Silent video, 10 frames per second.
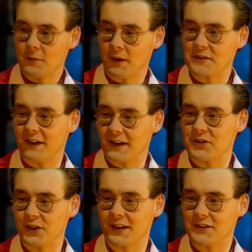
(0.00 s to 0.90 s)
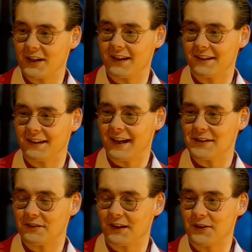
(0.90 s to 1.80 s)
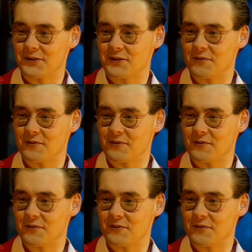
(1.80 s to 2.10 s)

But as far as you're concerned, it's for girls as